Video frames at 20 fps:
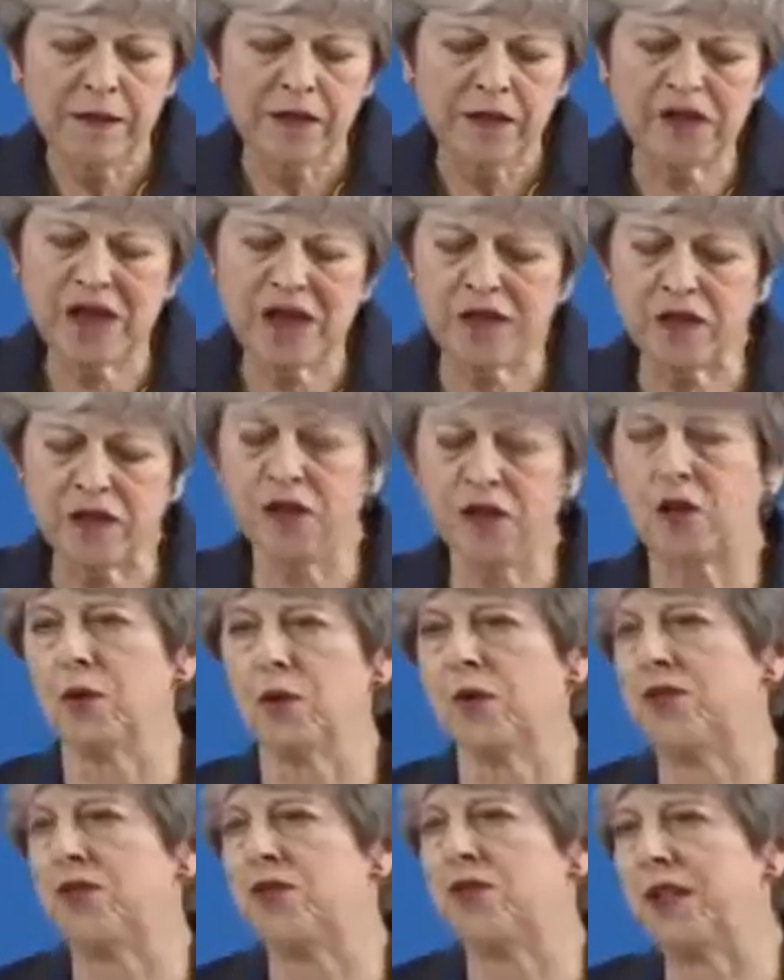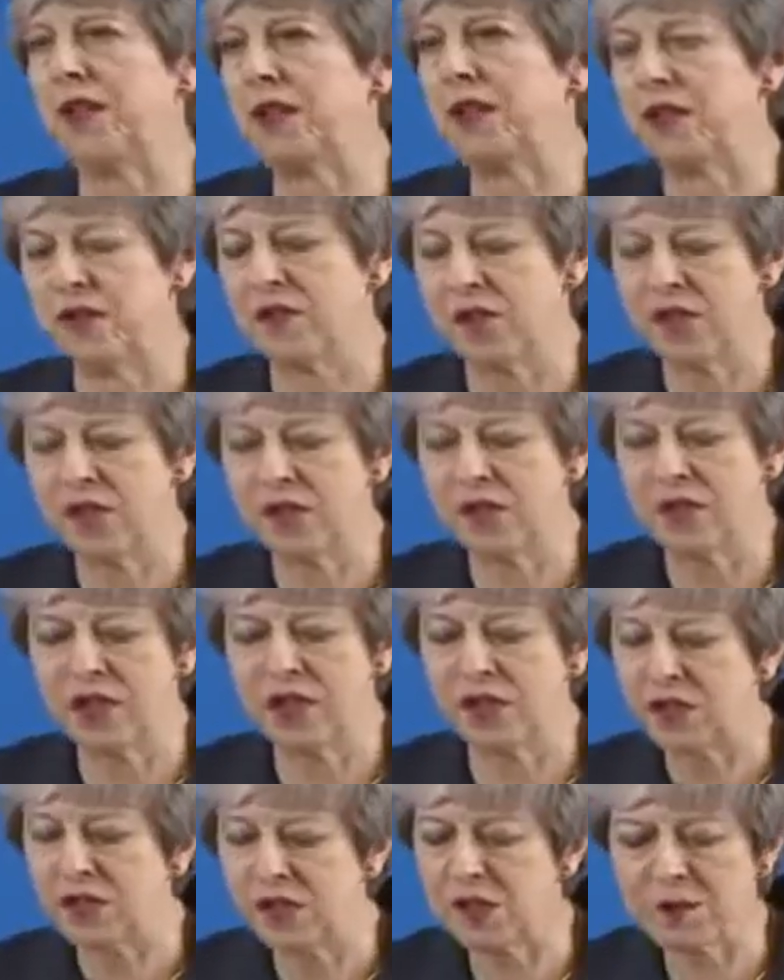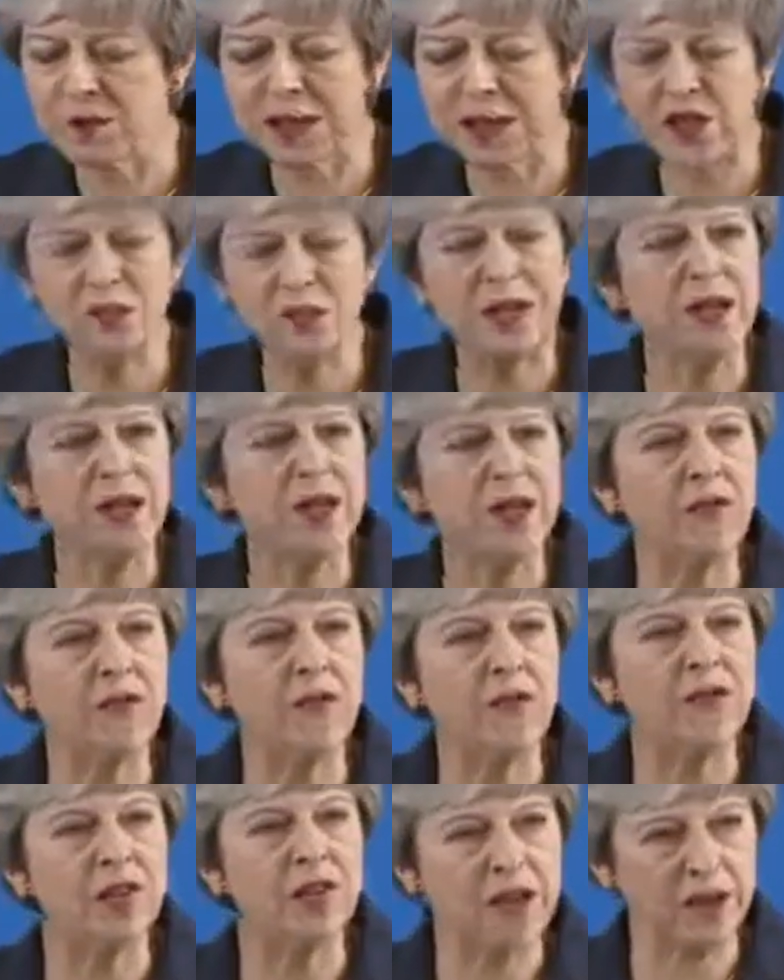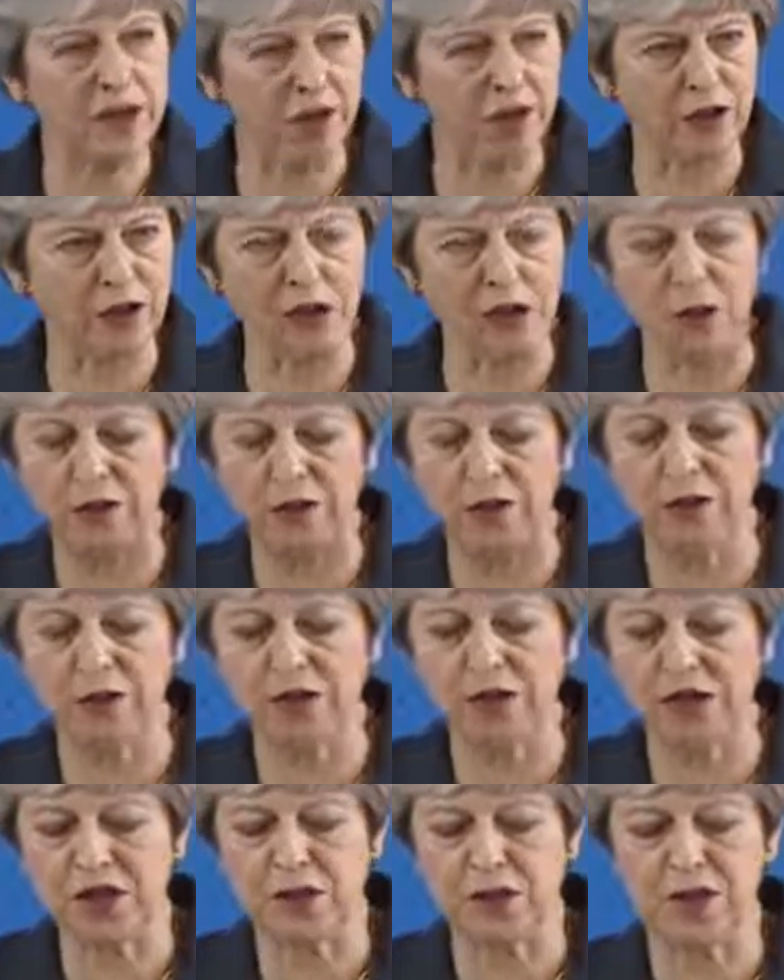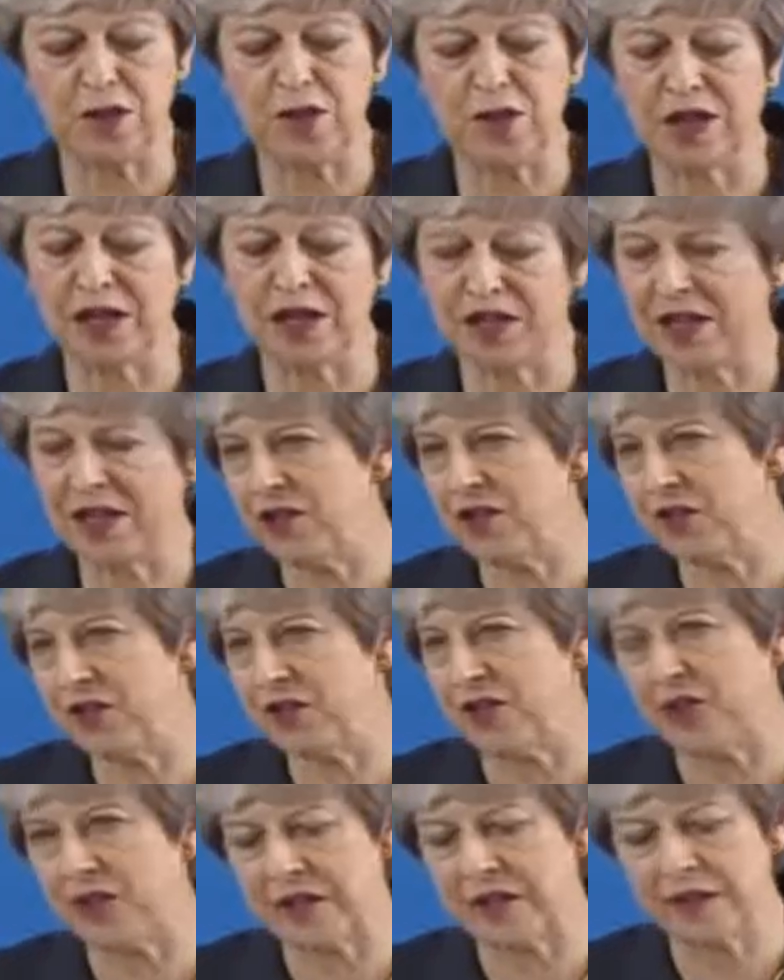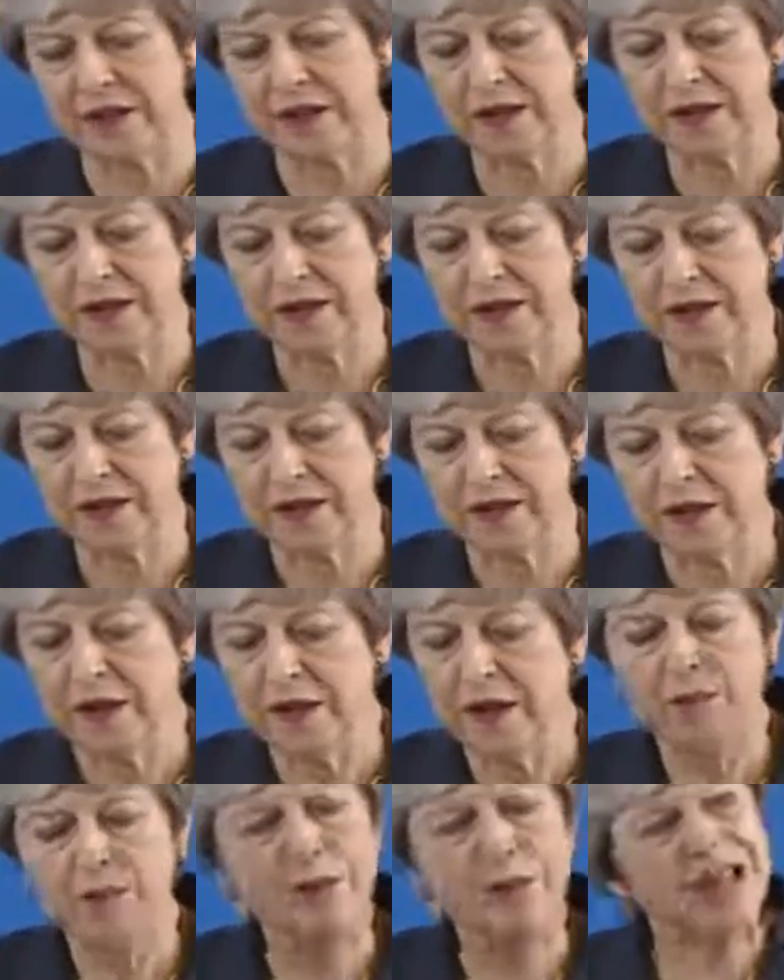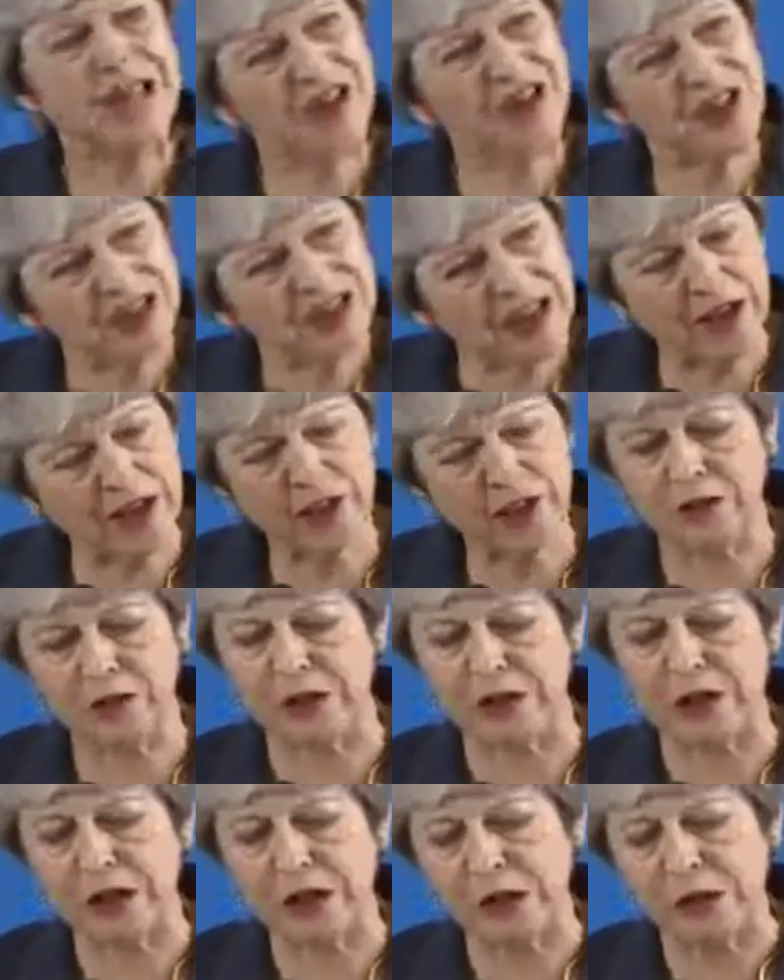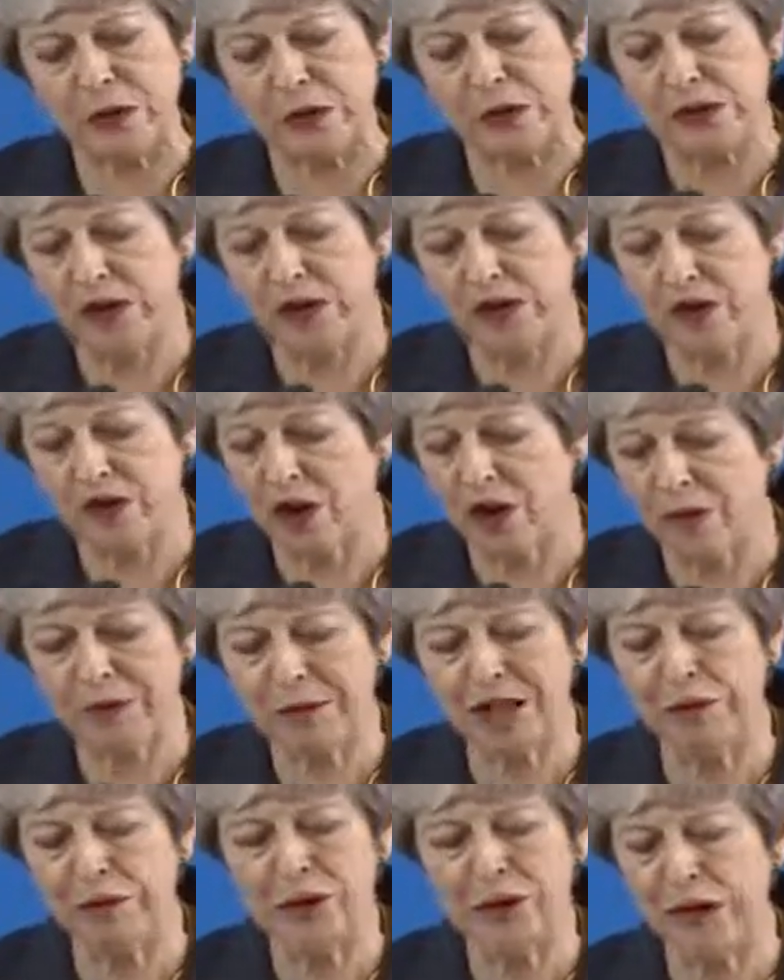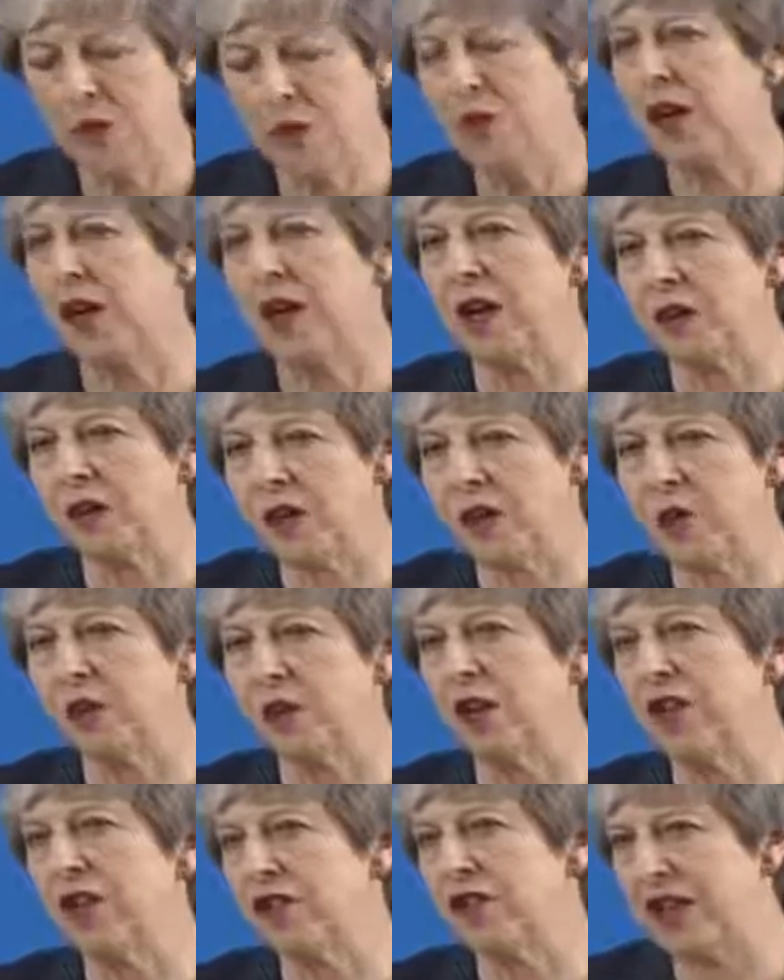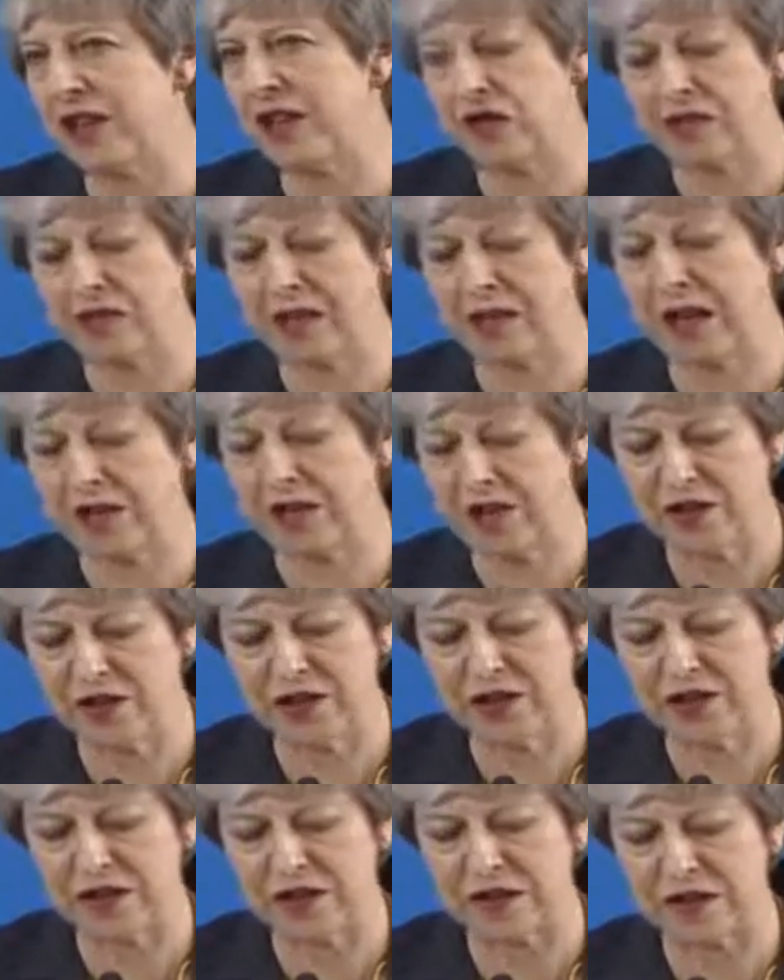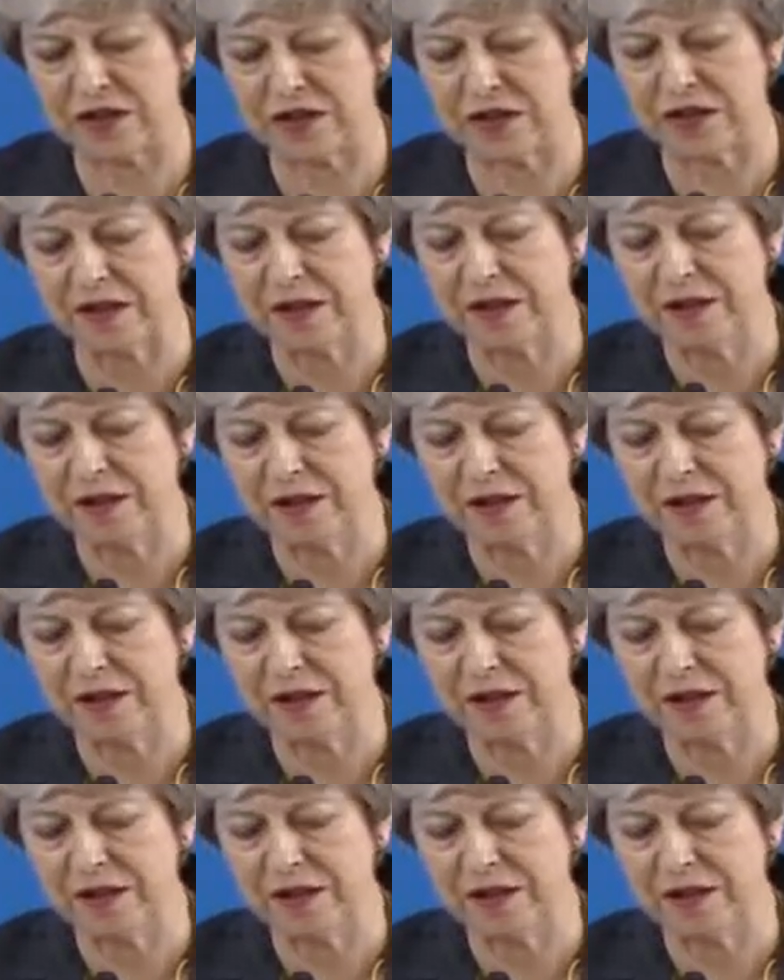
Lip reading: The second core strength is the respect we give within our union for different identities. Being together in a union does not mean we lose our local and national identities.